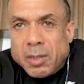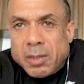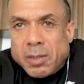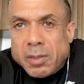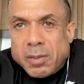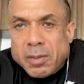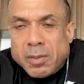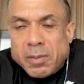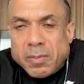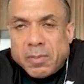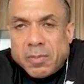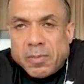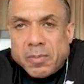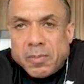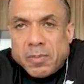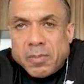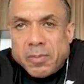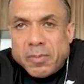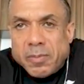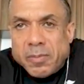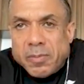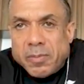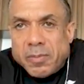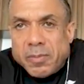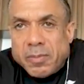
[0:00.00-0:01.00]

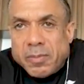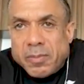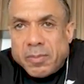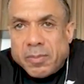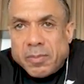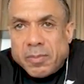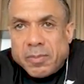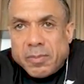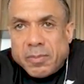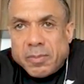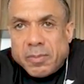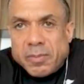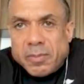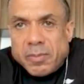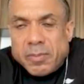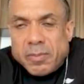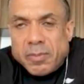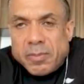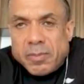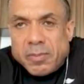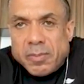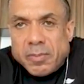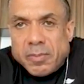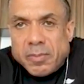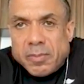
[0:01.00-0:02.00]

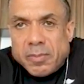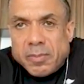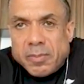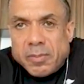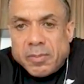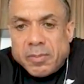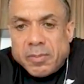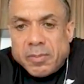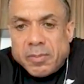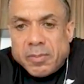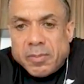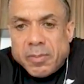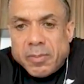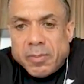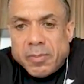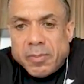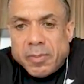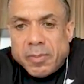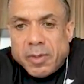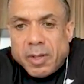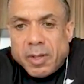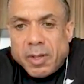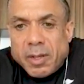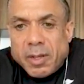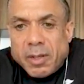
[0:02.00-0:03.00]

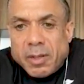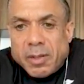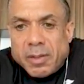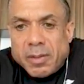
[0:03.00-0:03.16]
(not speaking)